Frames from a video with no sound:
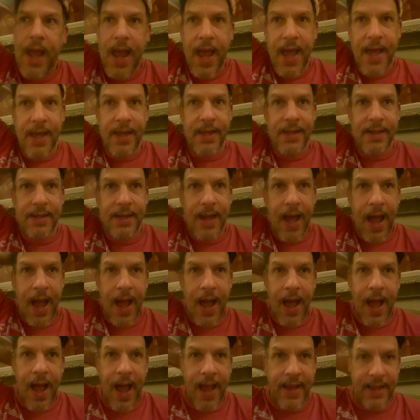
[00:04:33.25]
and
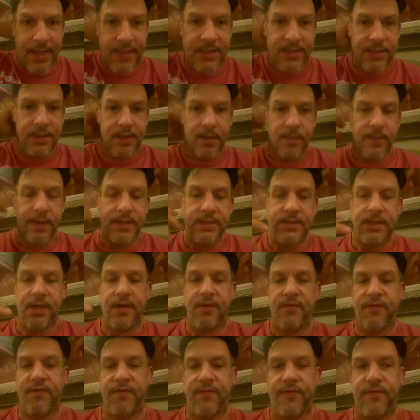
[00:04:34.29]
I consider
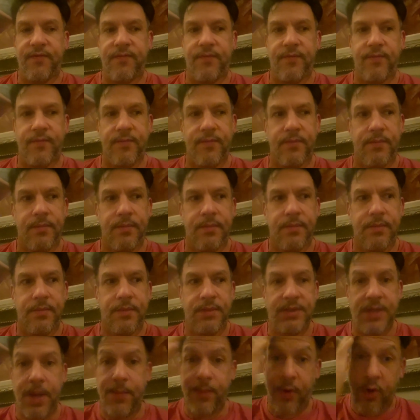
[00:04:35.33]
myself
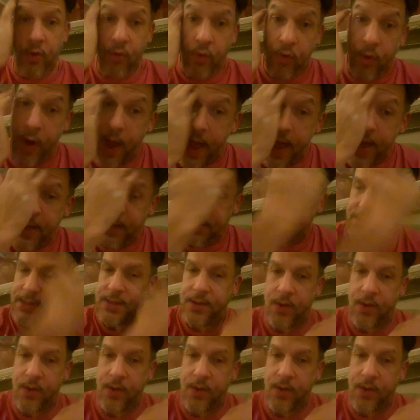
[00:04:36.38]
Democrat